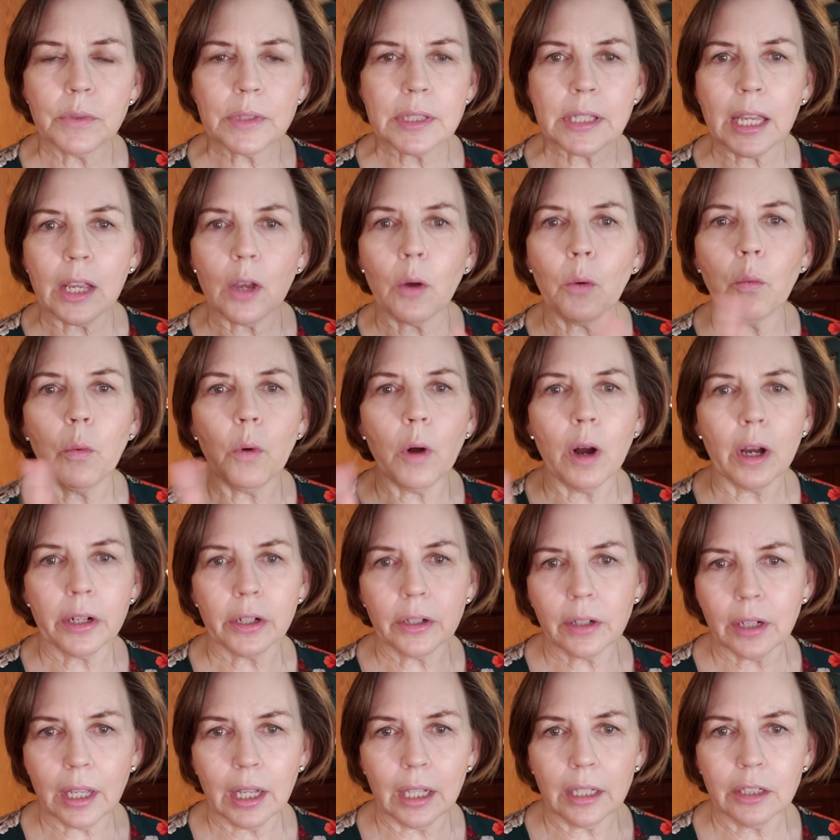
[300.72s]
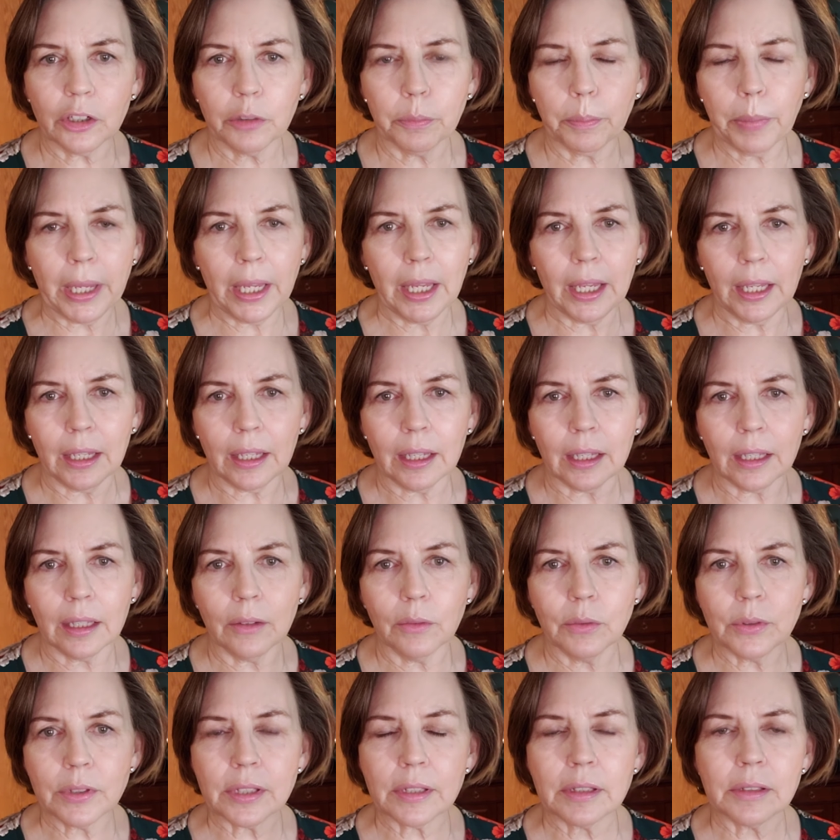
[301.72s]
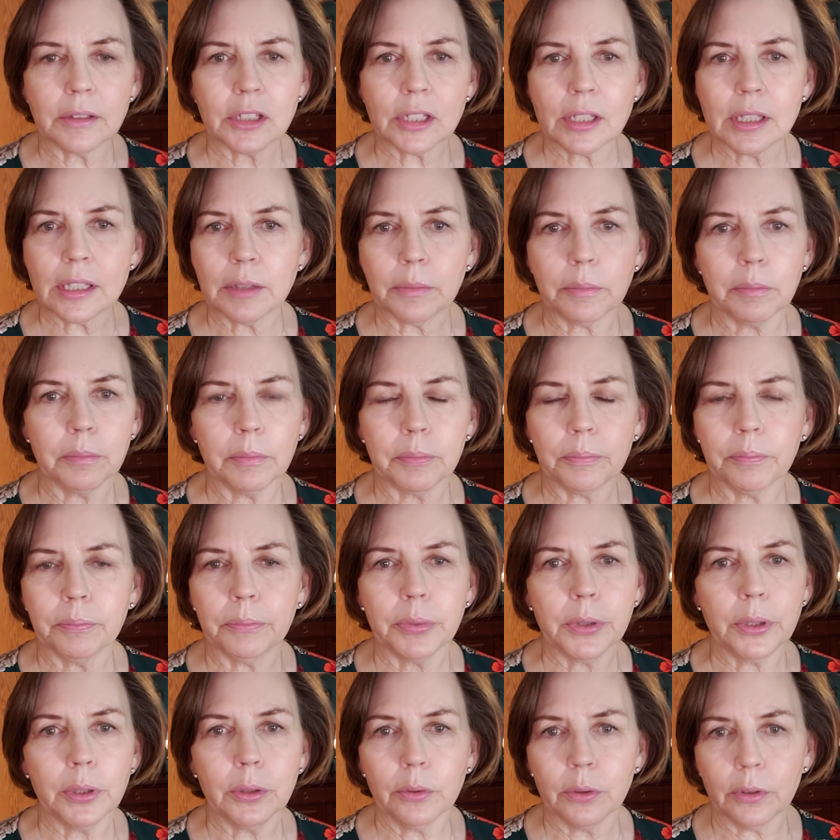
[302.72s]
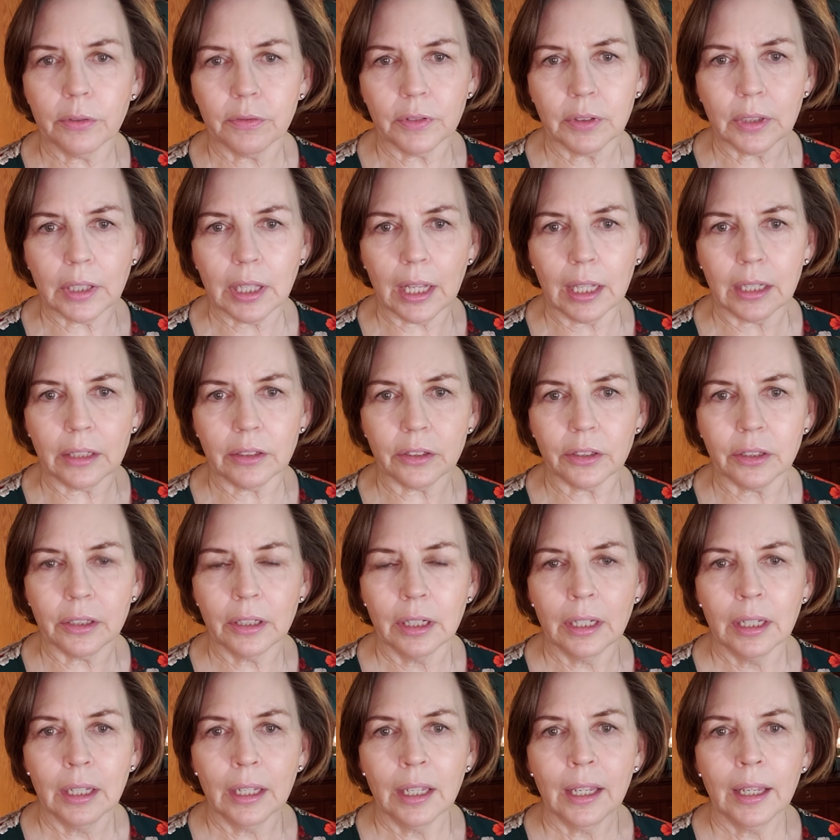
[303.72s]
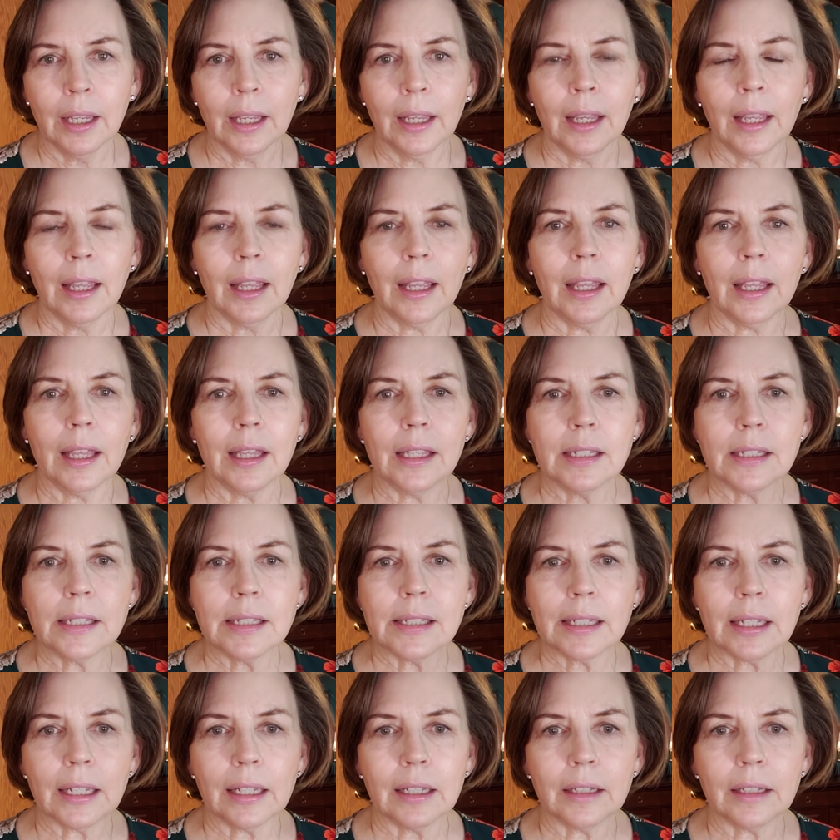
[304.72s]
was like a watercolor pink. It was just a beautiful color. And